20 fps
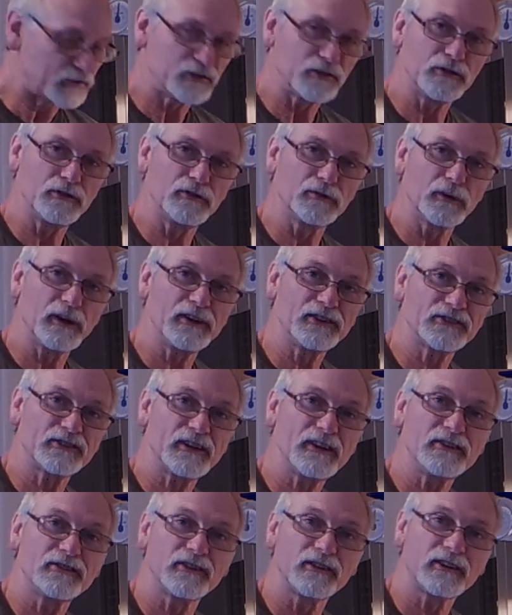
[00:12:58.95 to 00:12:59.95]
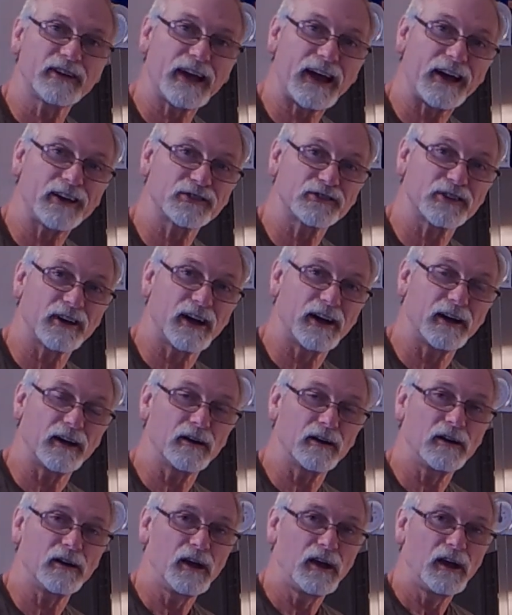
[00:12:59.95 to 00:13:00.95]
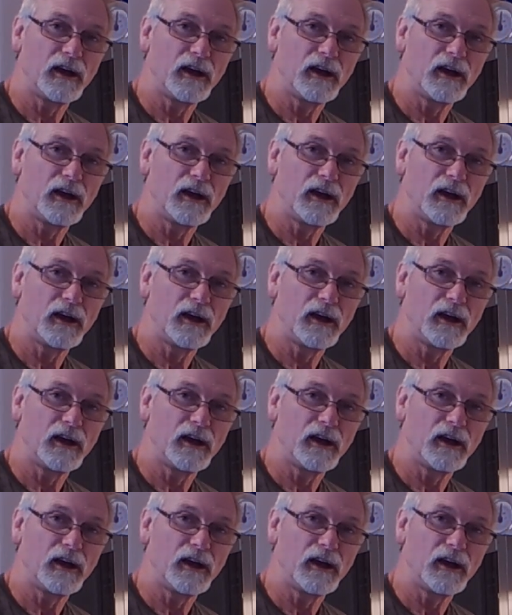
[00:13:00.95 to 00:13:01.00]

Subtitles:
to re-season cast iron